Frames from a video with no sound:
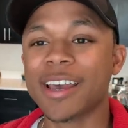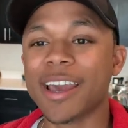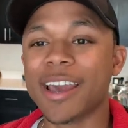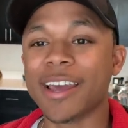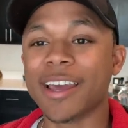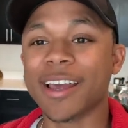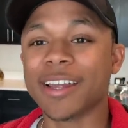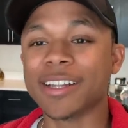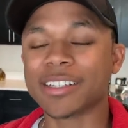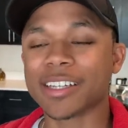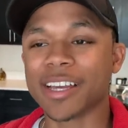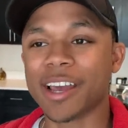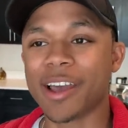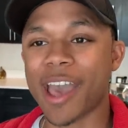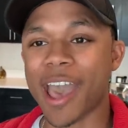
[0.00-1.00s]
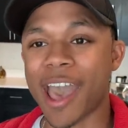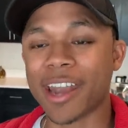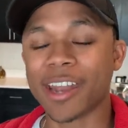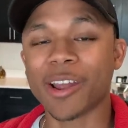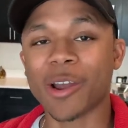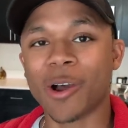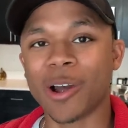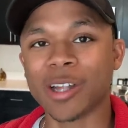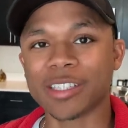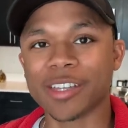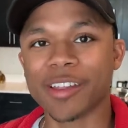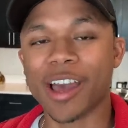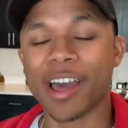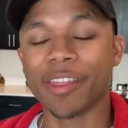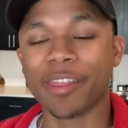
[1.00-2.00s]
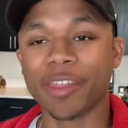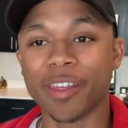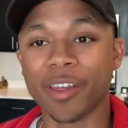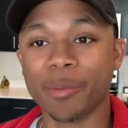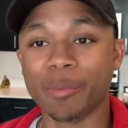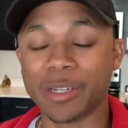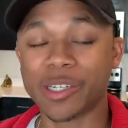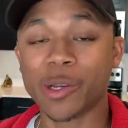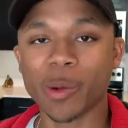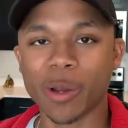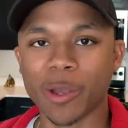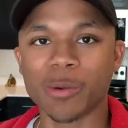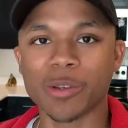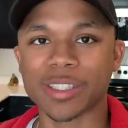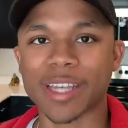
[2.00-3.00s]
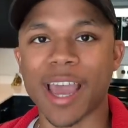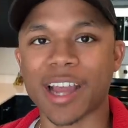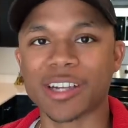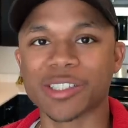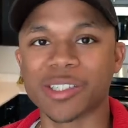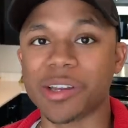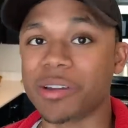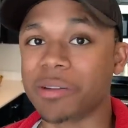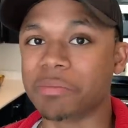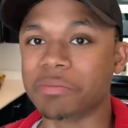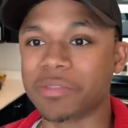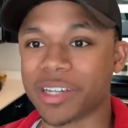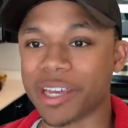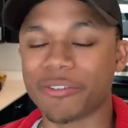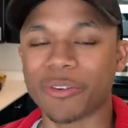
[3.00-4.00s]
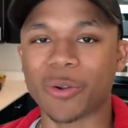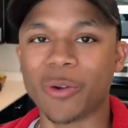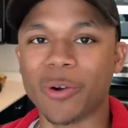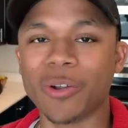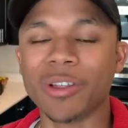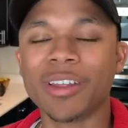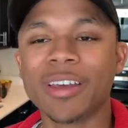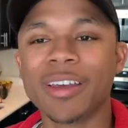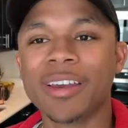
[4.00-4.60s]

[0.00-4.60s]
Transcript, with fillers: and adding on to that, the material was actually difficult.